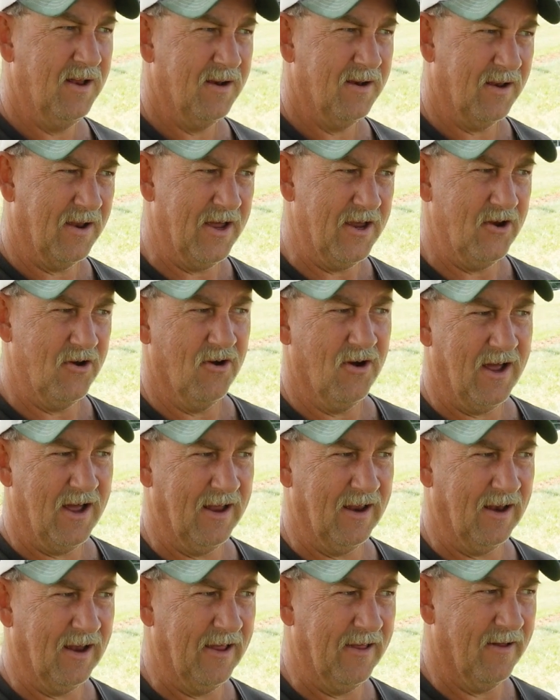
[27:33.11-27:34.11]
let your
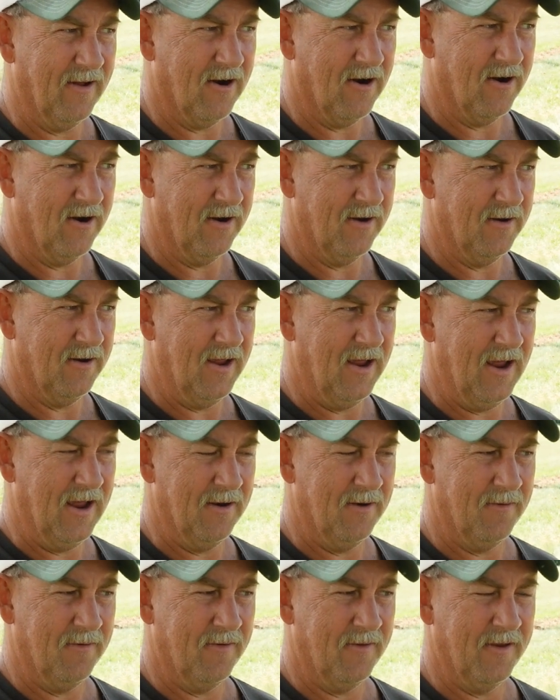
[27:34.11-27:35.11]
hay lay there
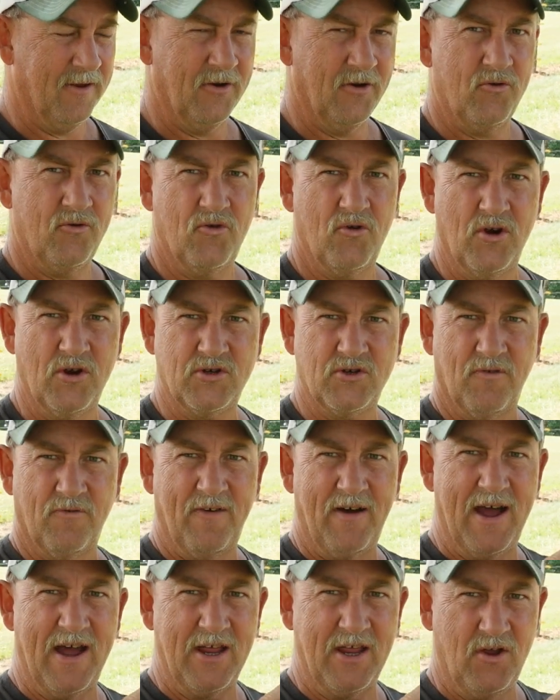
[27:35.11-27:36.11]
and the nutritional
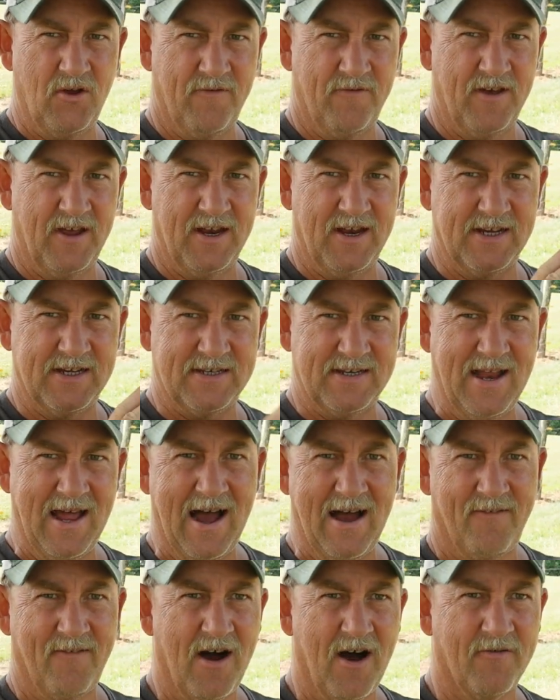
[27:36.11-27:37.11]
value of it just
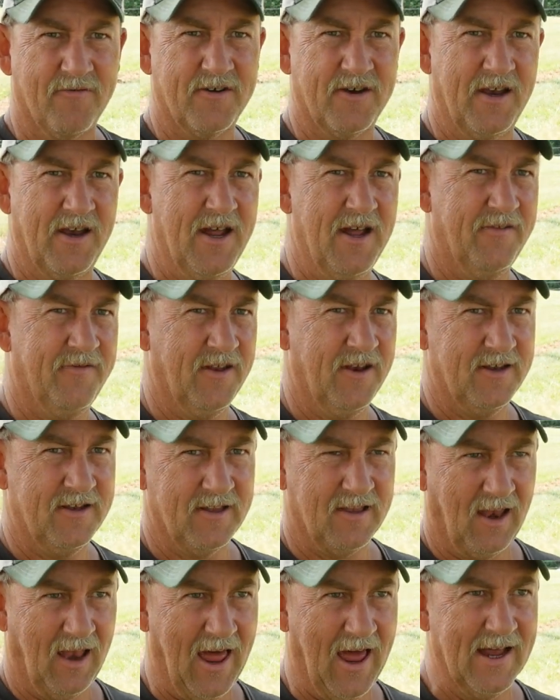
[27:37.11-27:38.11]
dive off to nothing at
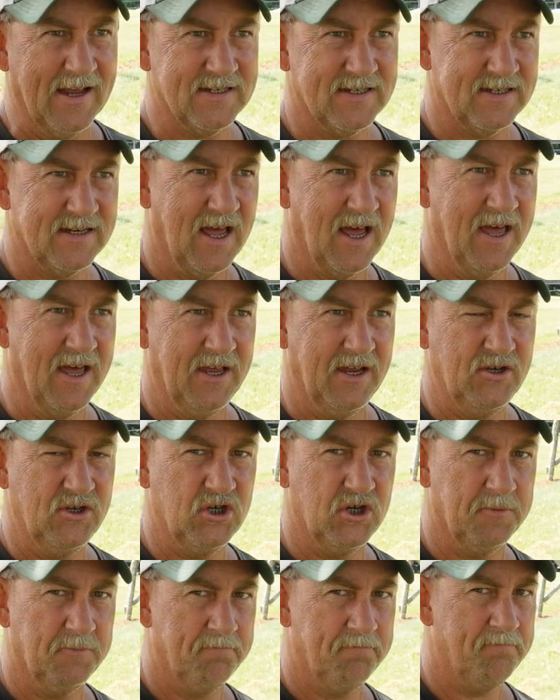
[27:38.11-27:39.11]
the last
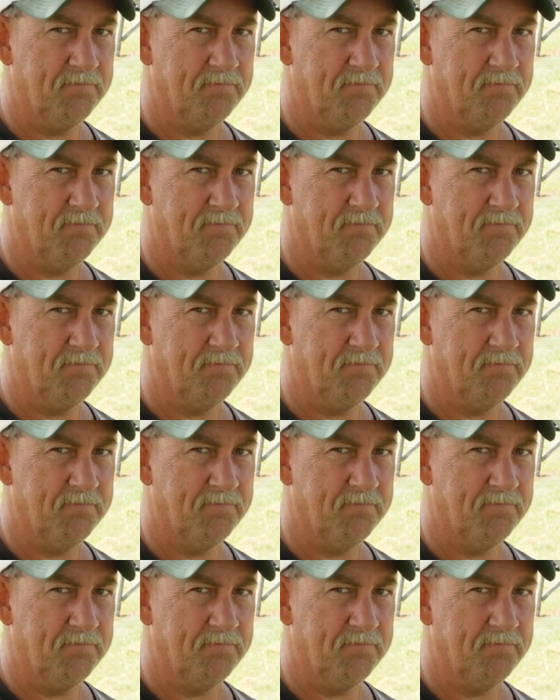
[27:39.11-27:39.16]
stage.